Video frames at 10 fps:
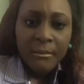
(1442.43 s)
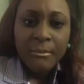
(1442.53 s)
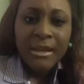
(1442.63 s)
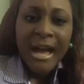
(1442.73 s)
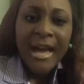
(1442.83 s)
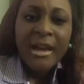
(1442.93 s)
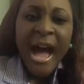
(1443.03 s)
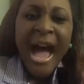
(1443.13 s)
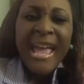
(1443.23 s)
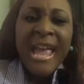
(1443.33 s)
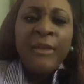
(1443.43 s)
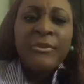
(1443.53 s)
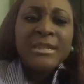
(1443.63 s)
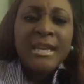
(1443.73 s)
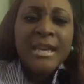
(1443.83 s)
But if
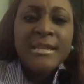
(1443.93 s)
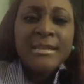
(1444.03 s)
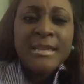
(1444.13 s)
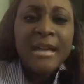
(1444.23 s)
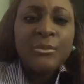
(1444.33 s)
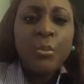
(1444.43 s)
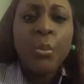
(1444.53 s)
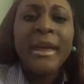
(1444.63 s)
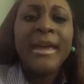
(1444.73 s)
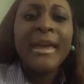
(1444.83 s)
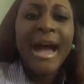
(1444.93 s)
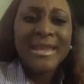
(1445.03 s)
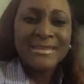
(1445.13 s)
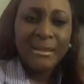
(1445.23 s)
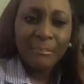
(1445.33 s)
it is that we
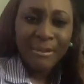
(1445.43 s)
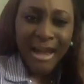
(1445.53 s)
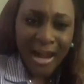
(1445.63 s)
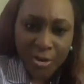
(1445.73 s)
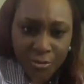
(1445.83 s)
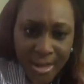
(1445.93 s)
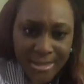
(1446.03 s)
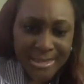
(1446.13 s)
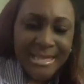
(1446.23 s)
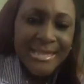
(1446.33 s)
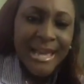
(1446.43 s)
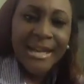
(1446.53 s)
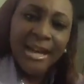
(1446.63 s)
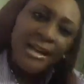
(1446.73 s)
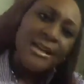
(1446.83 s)
as the black race
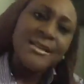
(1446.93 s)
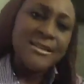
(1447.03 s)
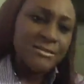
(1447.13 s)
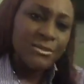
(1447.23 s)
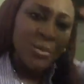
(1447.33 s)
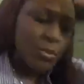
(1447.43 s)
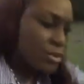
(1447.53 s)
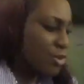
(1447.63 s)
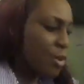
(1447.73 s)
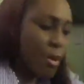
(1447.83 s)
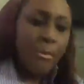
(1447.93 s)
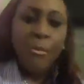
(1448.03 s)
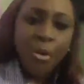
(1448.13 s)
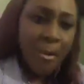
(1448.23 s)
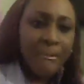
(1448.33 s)
decide that, listen, no
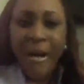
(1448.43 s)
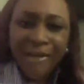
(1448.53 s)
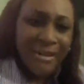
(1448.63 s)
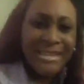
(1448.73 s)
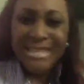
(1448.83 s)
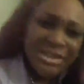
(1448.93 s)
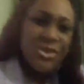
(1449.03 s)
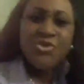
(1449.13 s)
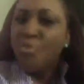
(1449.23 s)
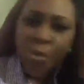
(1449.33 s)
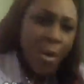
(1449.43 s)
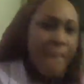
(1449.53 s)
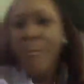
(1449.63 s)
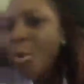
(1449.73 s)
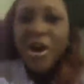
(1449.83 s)
more poverty, no
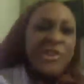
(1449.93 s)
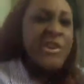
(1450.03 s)
more